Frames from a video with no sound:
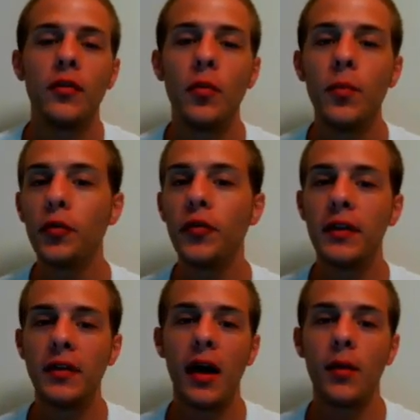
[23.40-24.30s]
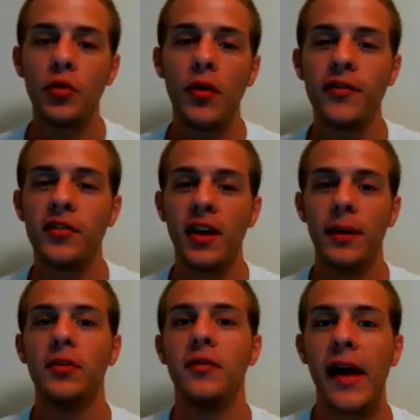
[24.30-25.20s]
So most of the time when you have a
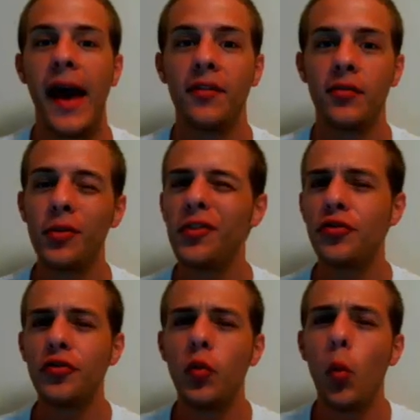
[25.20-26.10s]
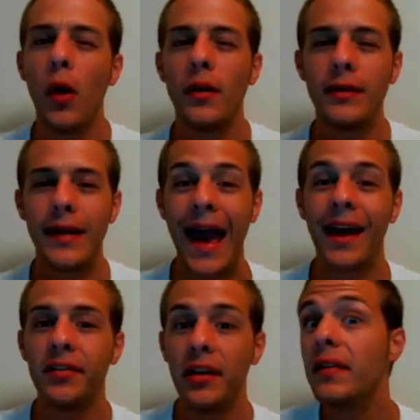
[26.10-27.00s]
sample of gas, there isn't just one
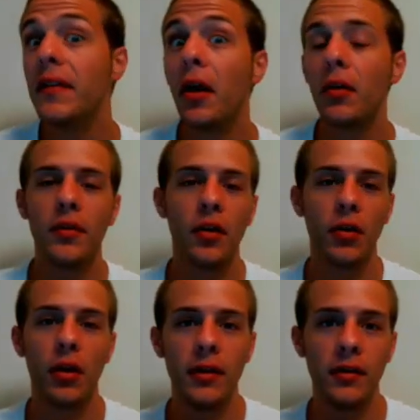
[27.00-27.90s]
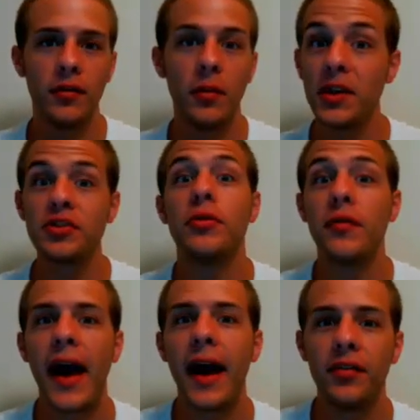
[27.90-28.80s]
gas in there. There is a mixture
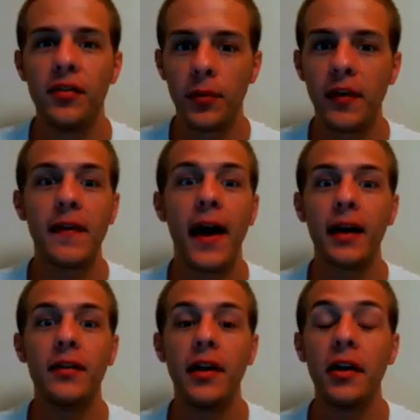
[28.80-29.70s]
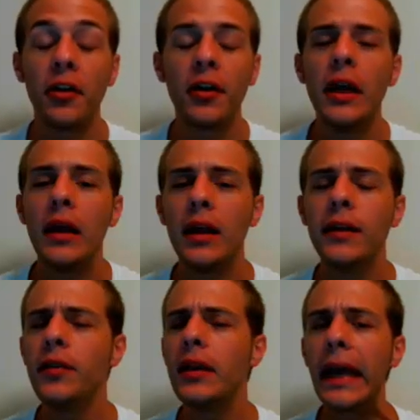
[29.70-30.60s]
of gases within that container.
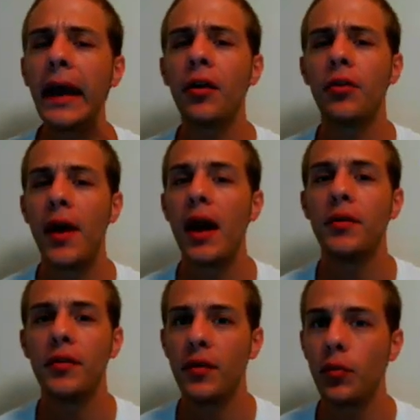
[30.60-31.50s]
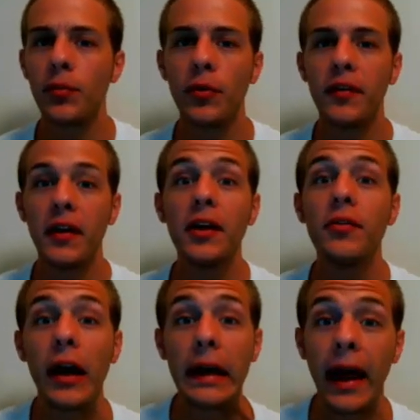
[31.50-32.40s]
Even the air around us that we're breathing
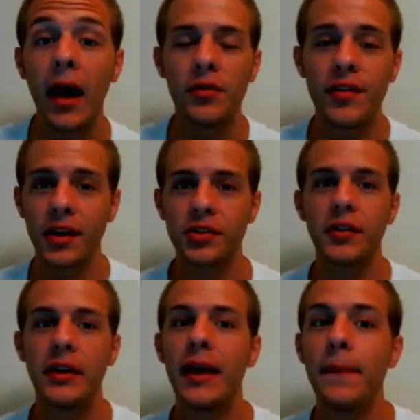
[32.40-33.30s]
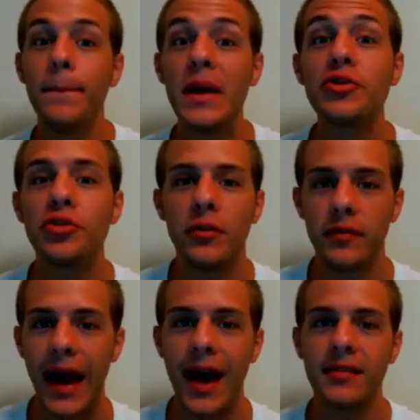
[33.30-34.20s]
in right now is actually a mixture
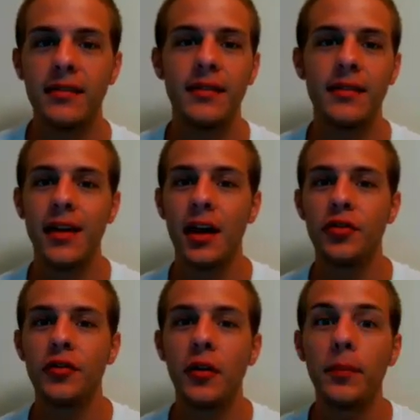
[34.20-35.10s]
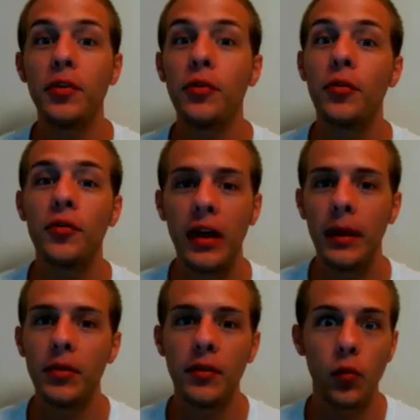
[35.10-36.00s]
of gases. It's not just a pure
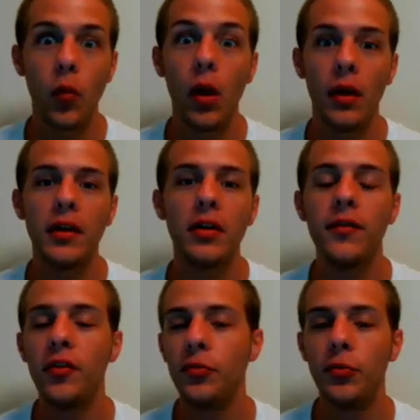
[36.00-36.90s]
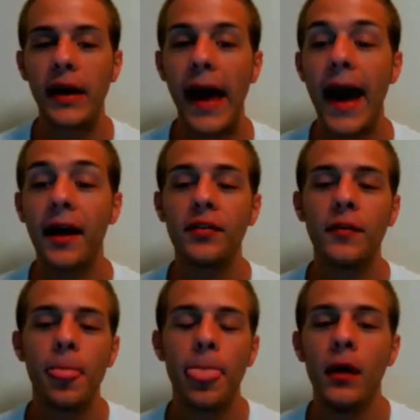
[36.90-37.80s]
sample of one individual gas.